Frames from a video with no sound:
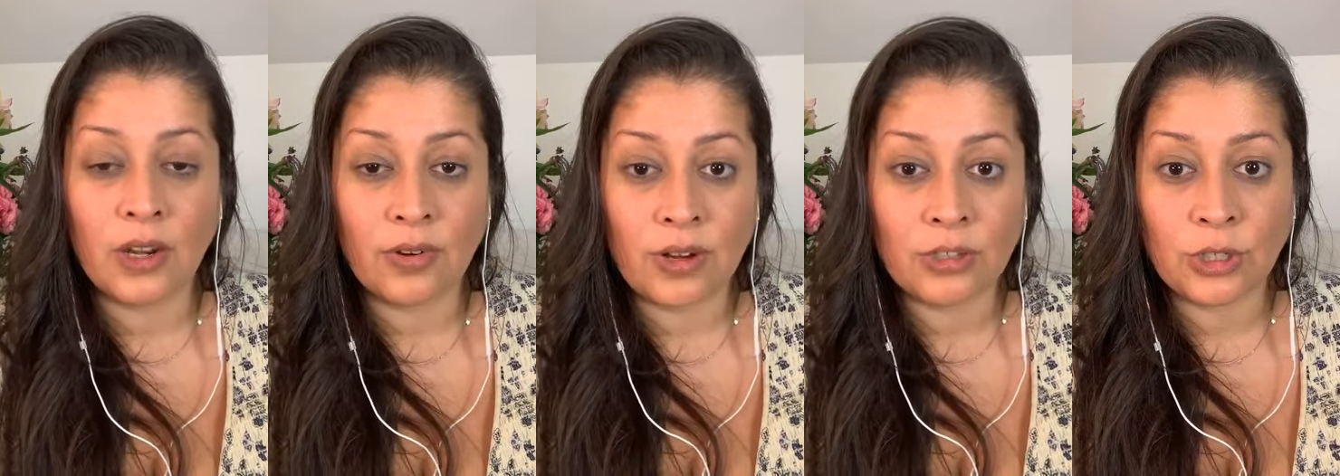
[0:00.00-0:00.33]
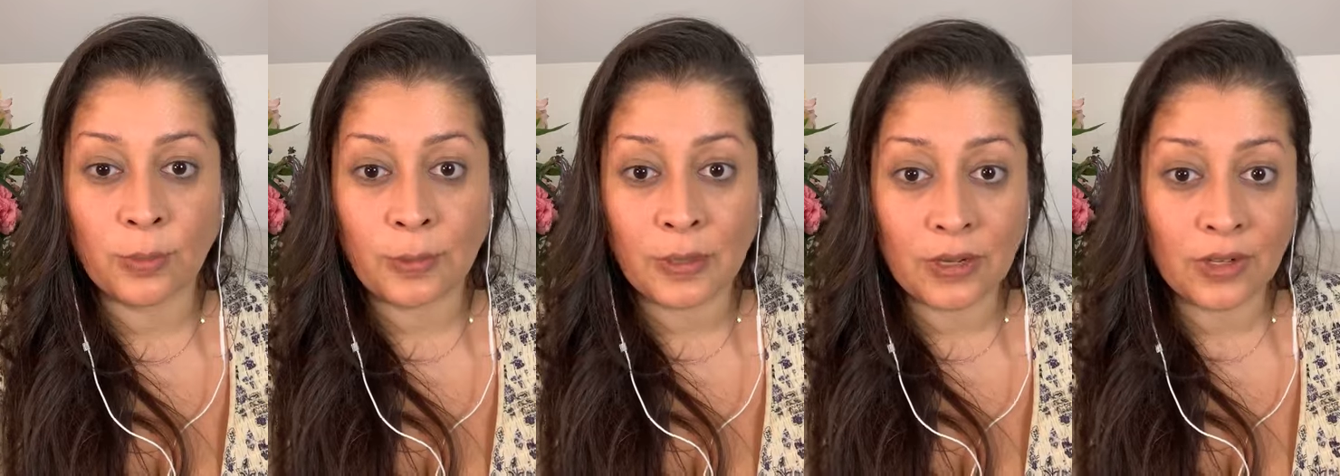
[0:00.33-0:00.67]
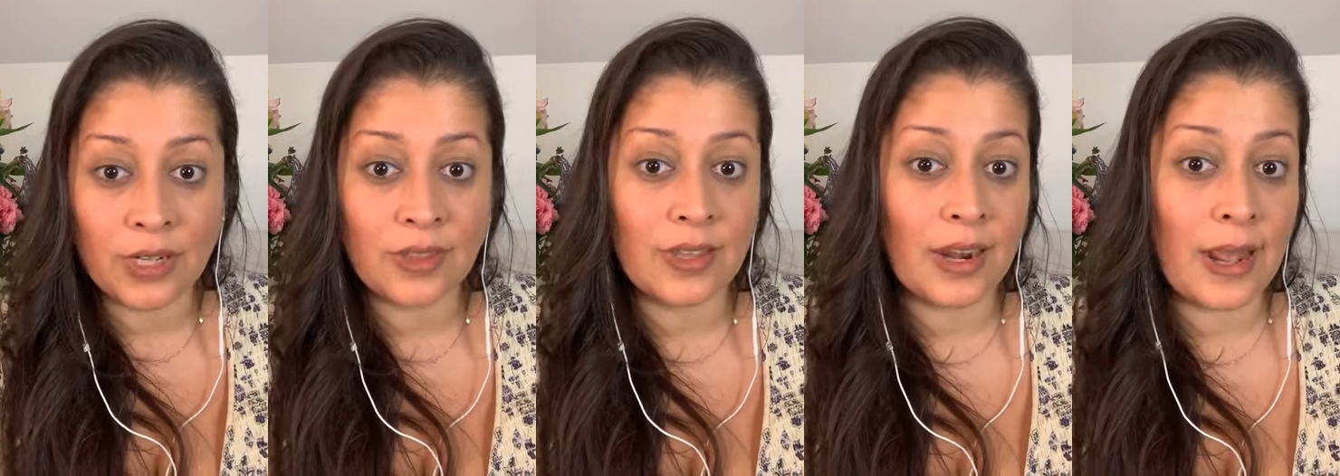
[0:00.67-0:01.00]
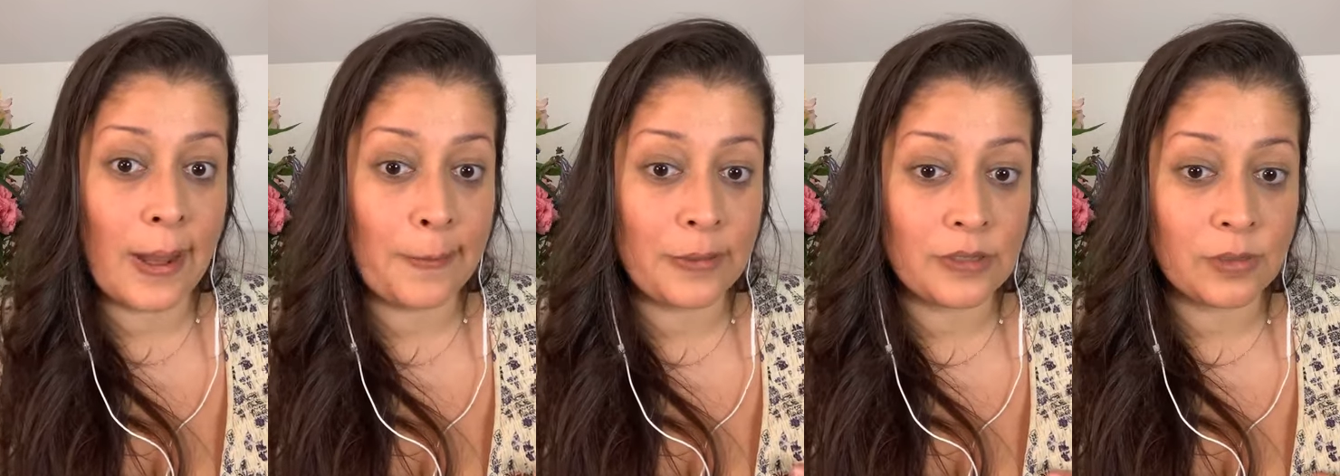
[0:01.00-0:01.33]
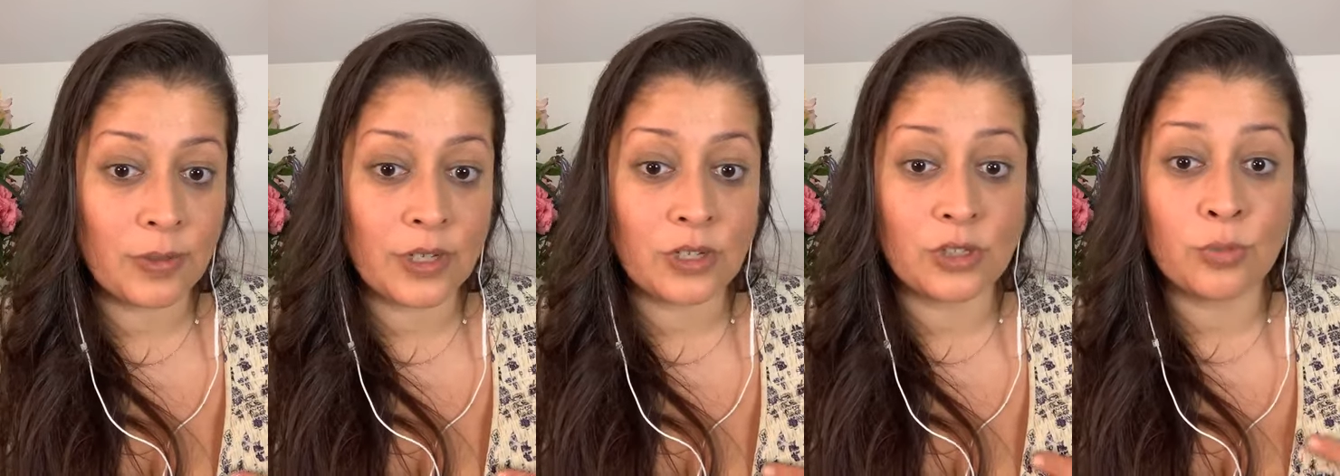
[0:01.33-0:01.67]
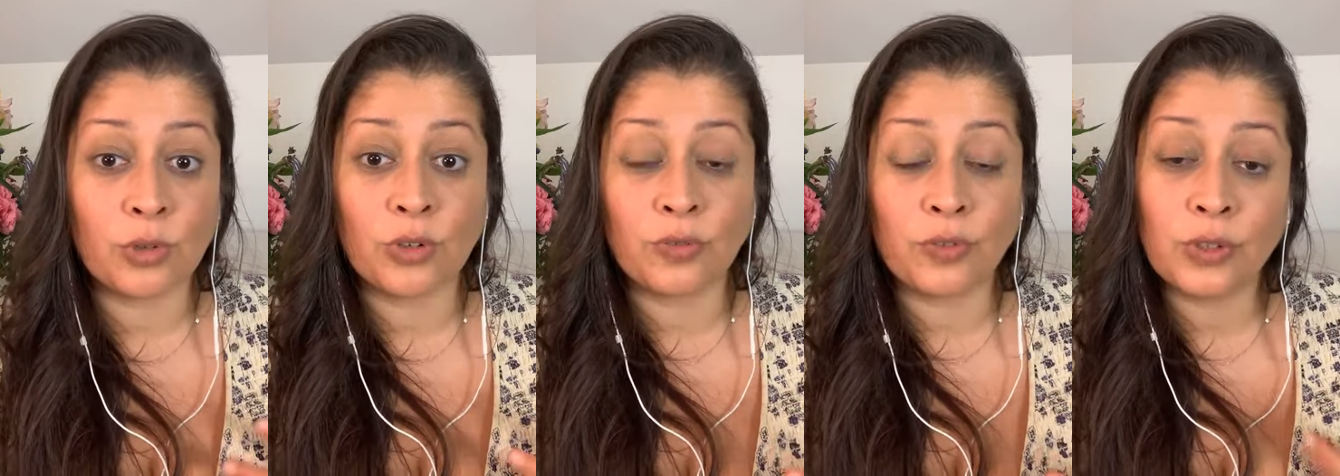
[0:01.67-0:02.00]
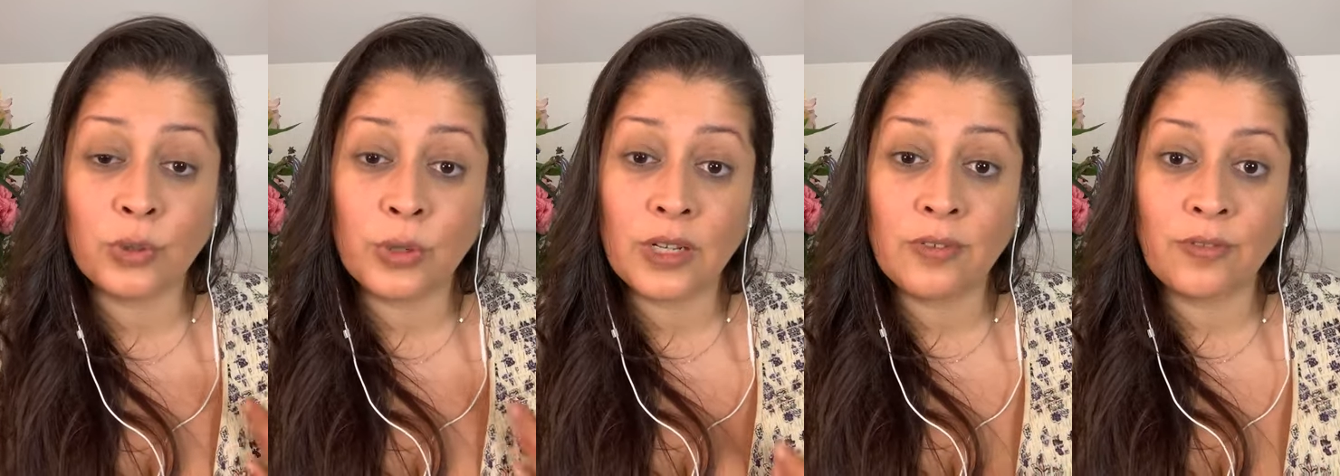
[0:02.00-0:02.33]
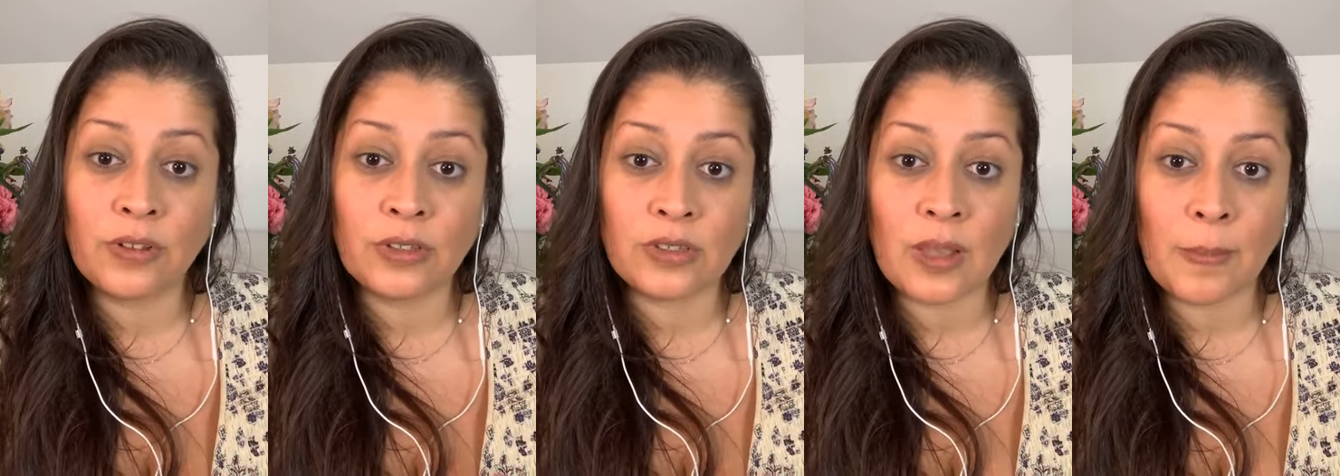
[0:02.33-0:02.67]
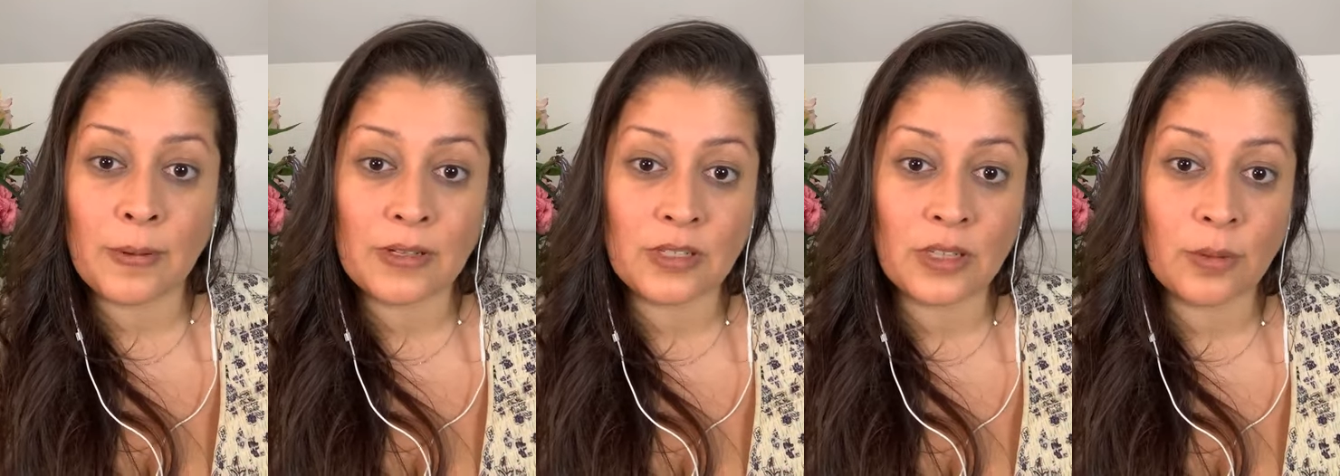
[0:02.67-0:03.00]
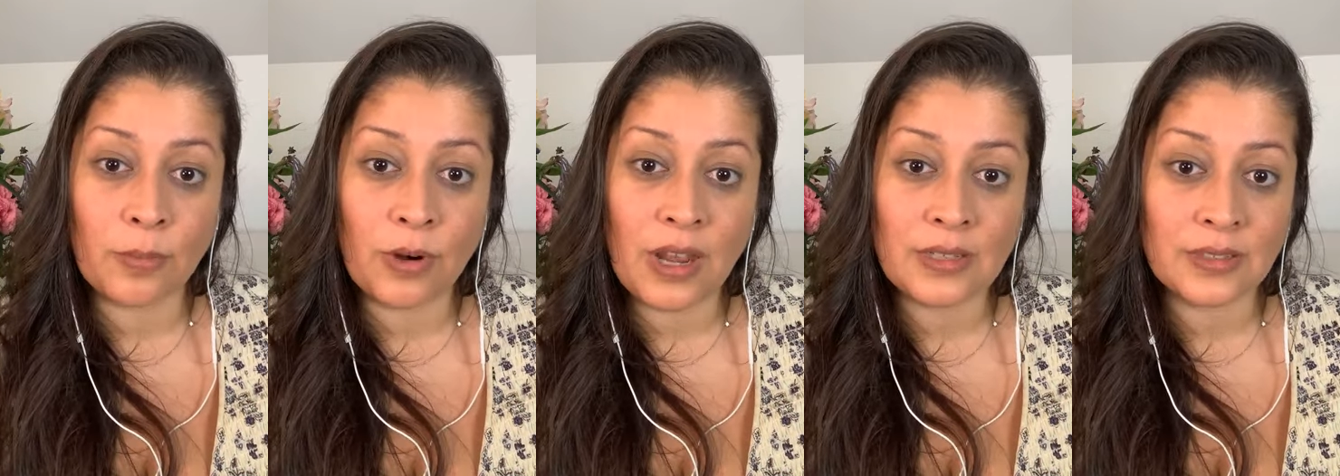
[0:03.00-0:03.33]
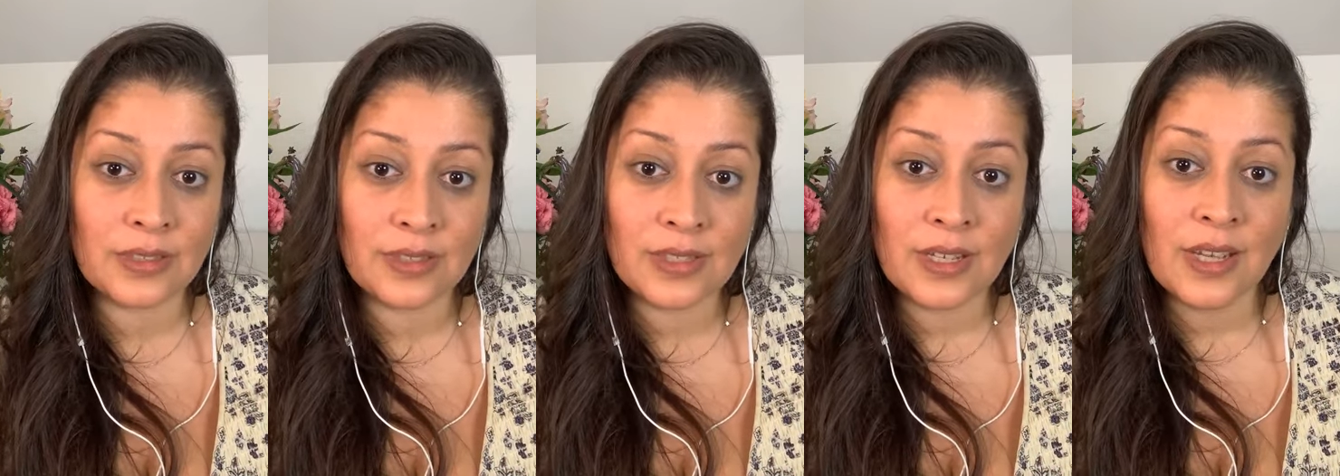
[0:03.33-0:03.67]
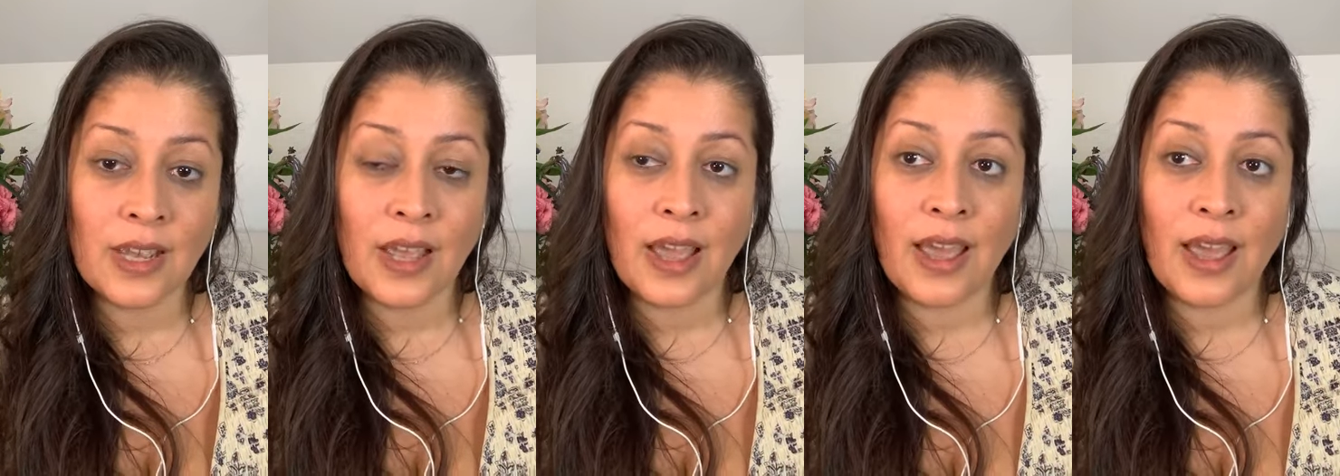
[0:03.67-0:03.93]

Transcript: and around your period, that happens because more fluid fills up into the breasts.